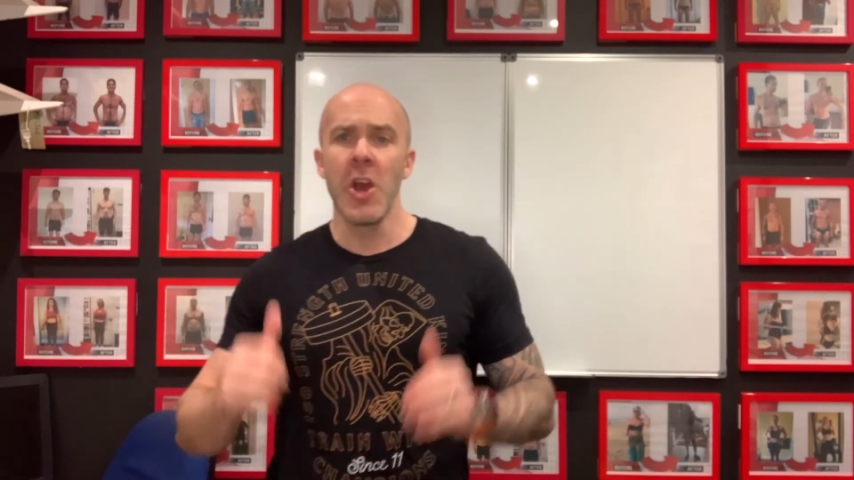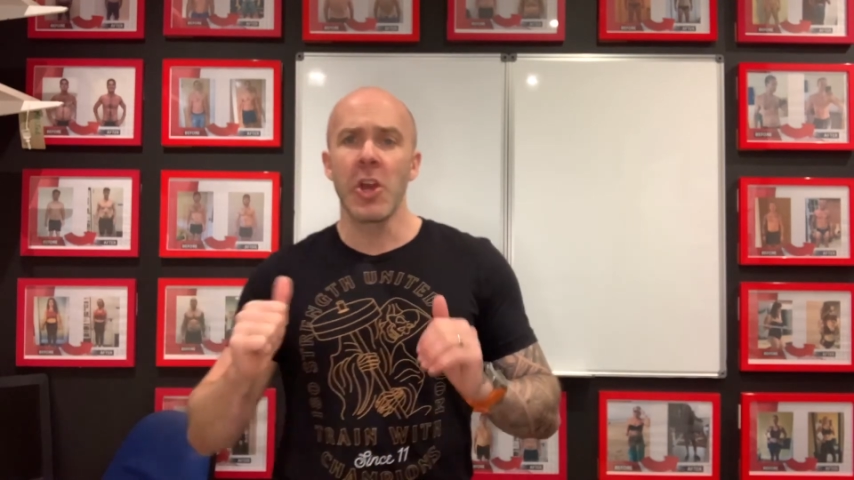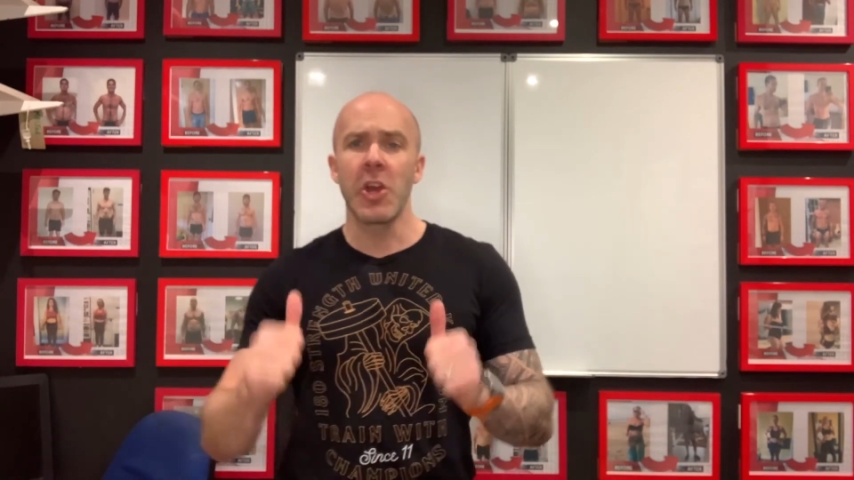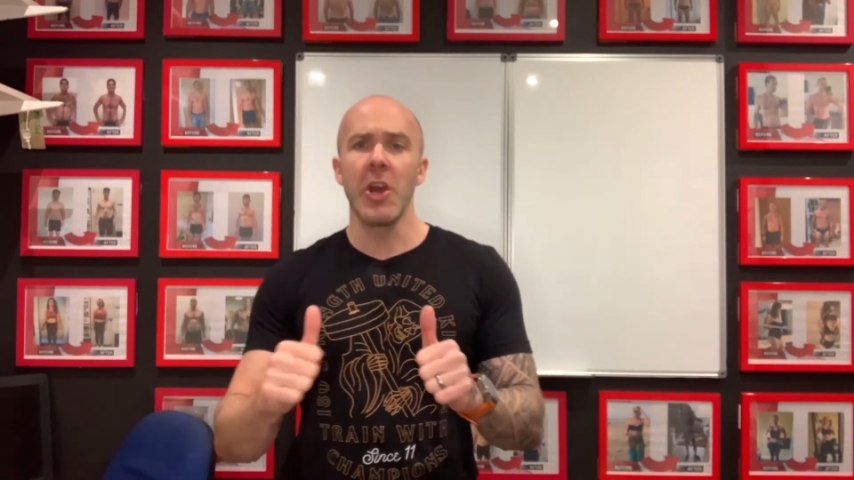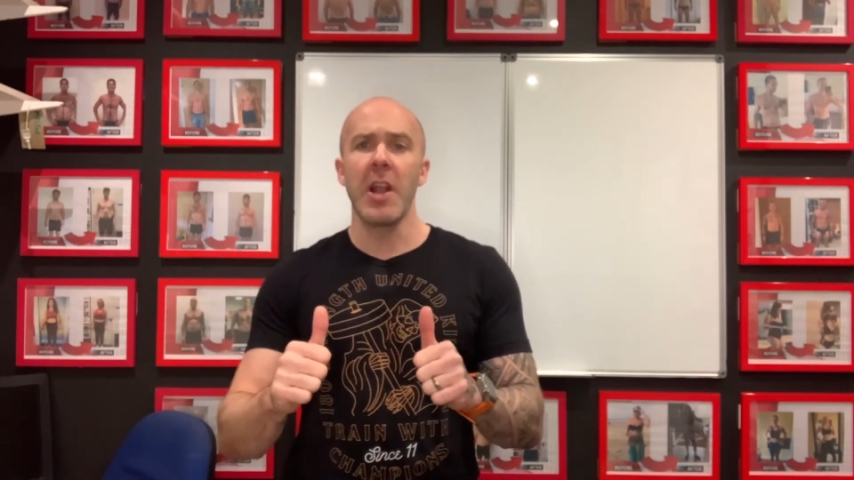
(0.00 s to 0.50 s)

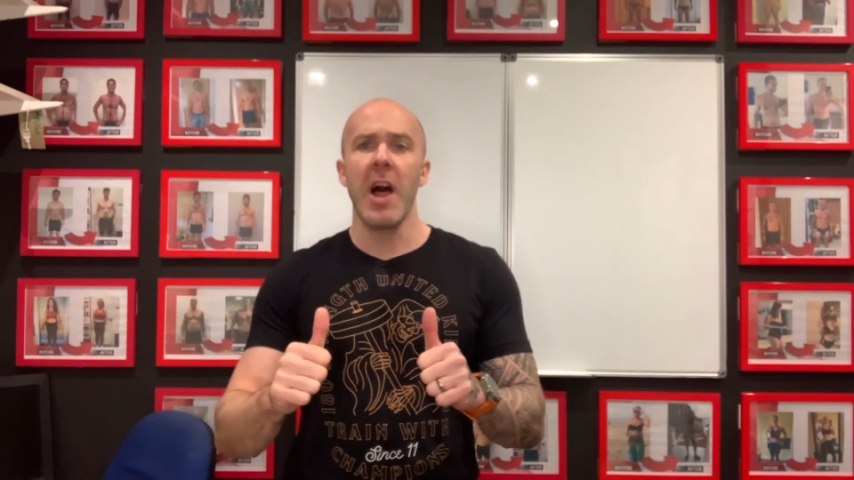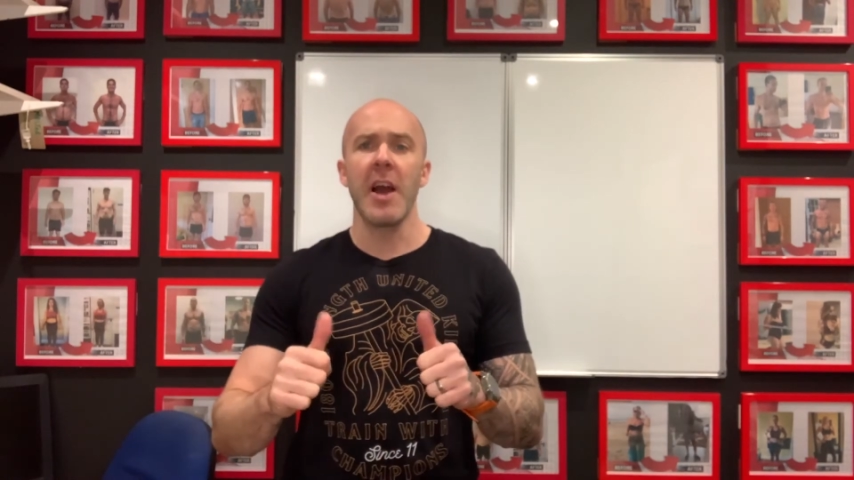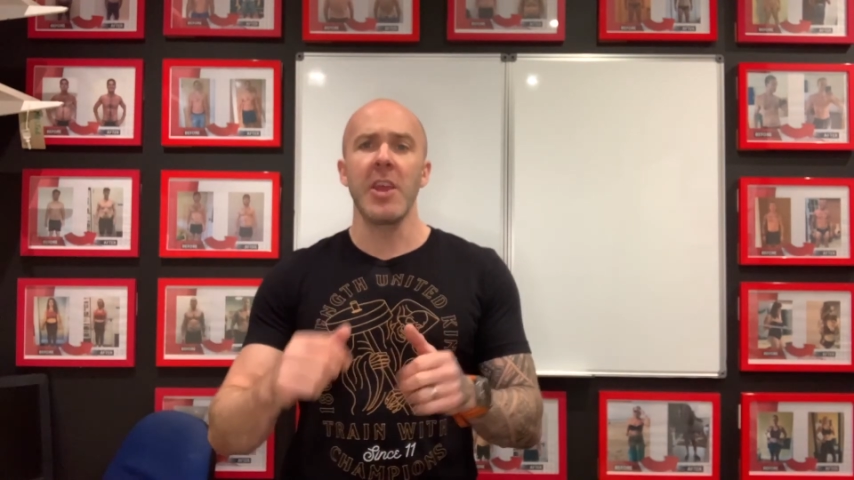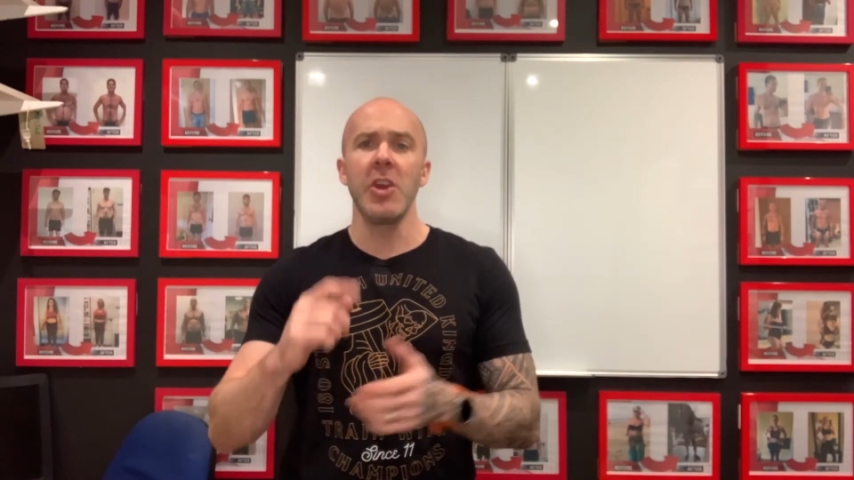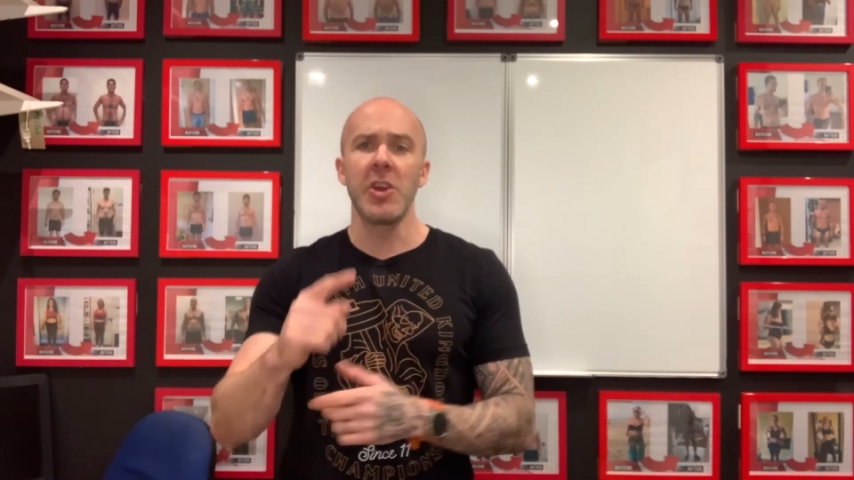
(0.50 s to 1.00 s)
Good
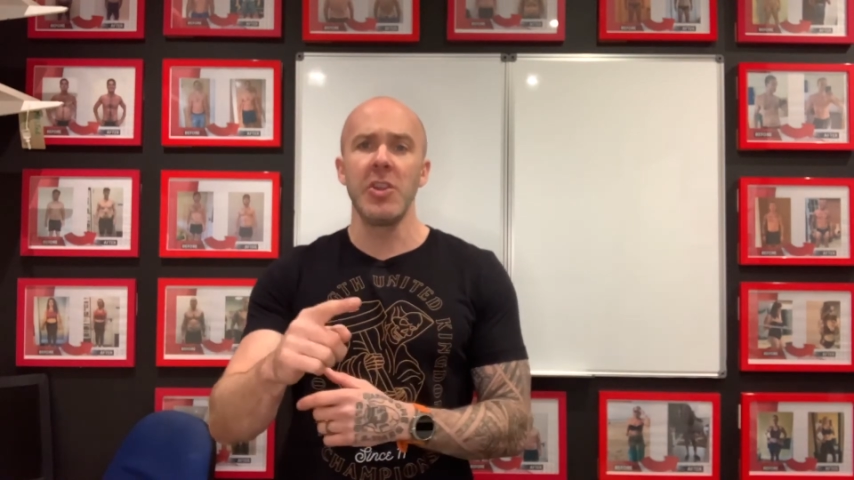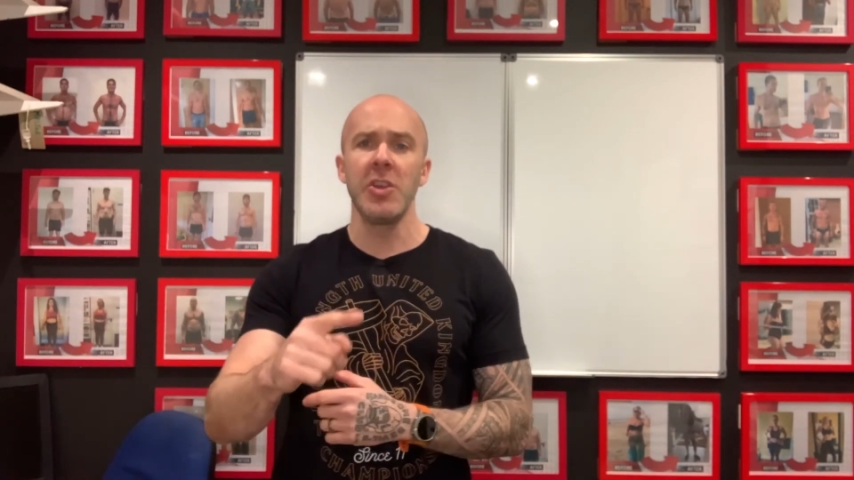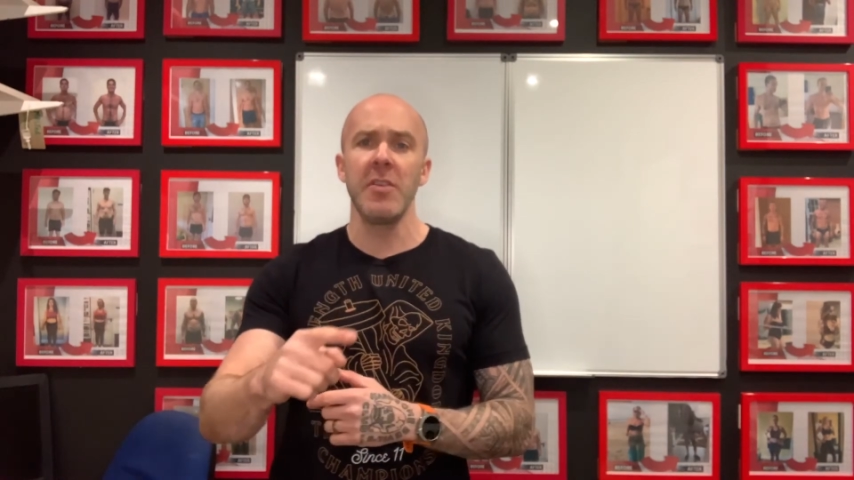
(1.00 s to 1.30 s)
luck, you can do